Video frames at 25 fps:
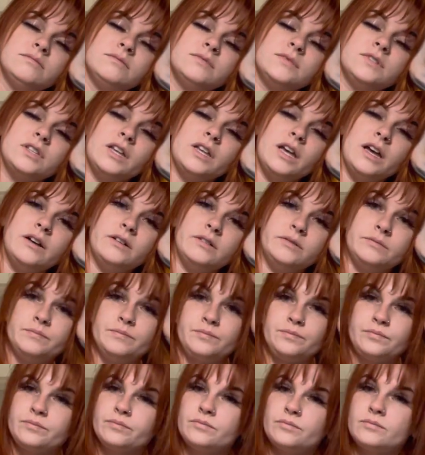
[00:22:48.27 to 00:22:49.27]
So,
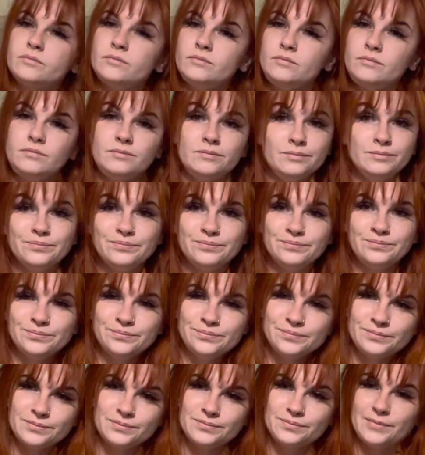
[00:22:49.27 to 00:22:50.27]

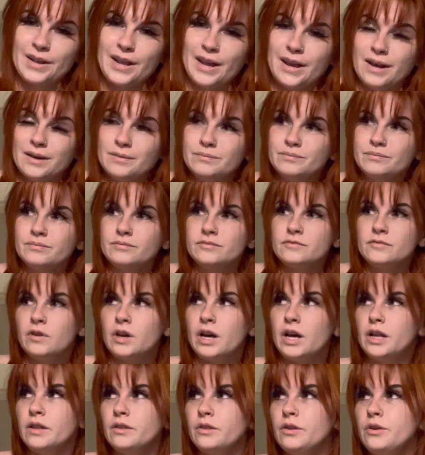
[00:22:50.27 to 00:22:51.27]
yeah. We've
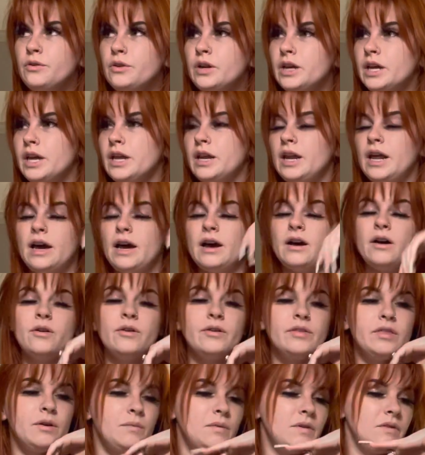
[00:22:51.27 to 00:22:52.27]
got Luna getting out.
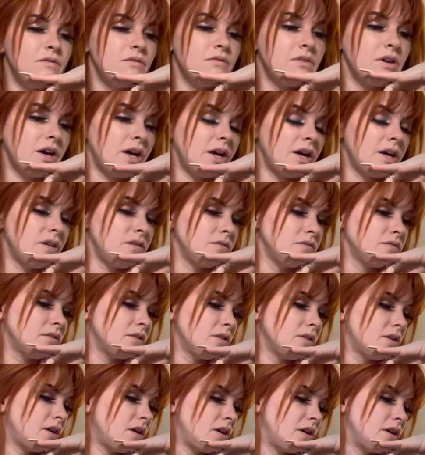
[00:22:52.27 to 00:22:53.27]
And then we've got
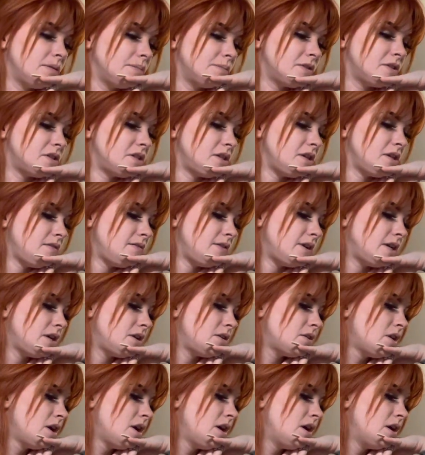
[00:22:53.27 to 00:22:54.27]

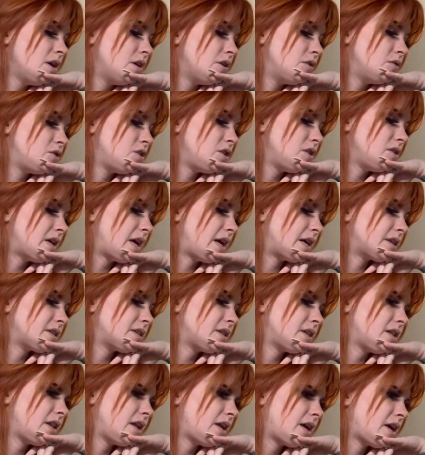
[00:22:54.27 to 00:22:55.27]
Stevie, who she's
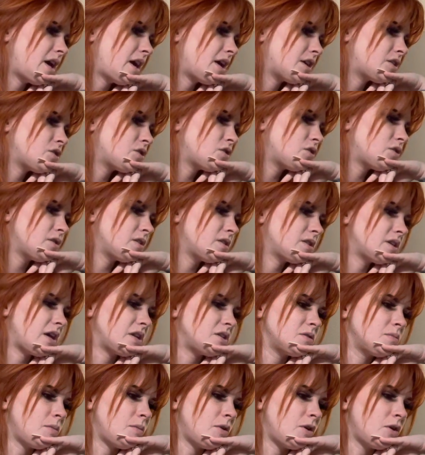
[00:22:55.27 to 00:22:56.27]
acting like extra
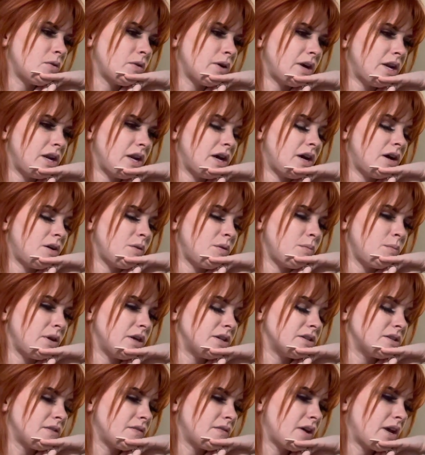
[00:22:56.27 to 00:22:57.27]
sketchball right now
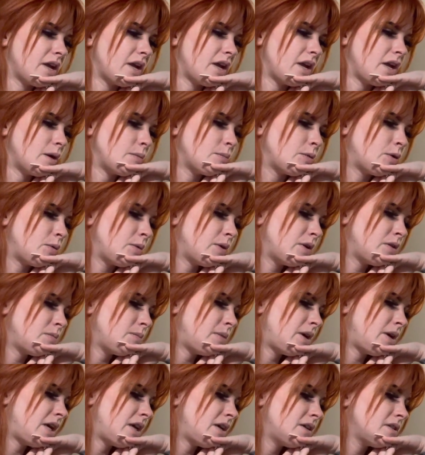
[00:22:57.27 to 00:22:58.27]
because I've got Hammer with
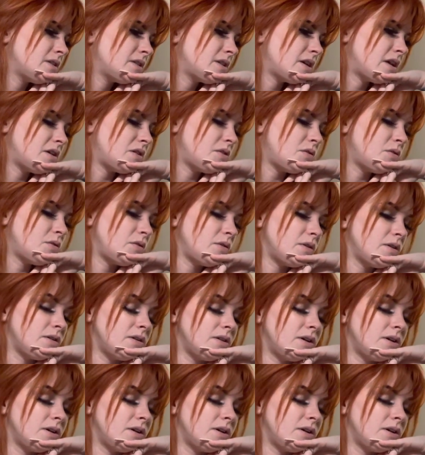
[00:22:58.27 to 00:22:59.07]
me. So,